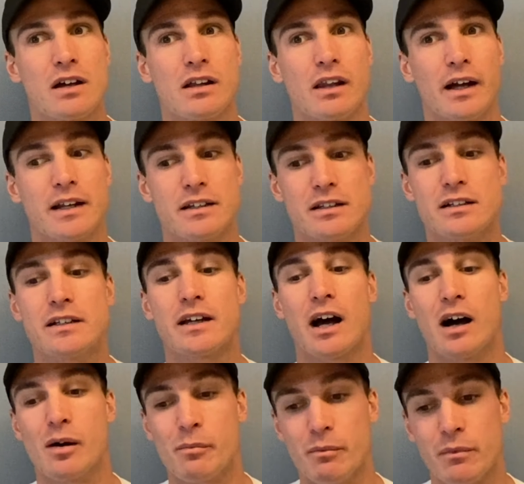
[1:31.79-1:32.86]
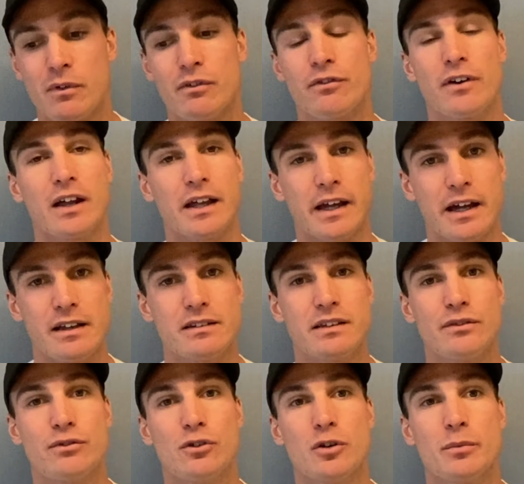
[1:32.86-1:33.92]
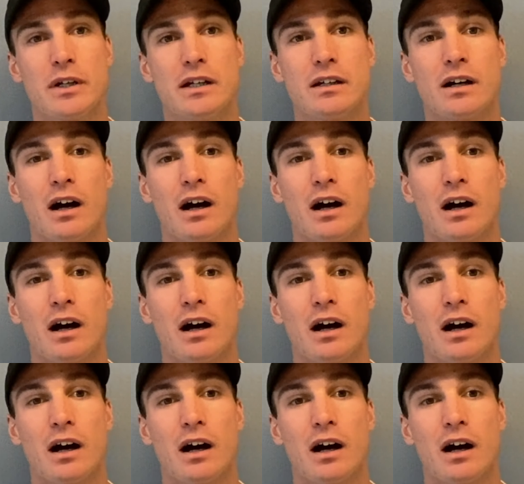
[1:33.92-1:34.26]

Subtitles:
Like, it did come fairly easy for me.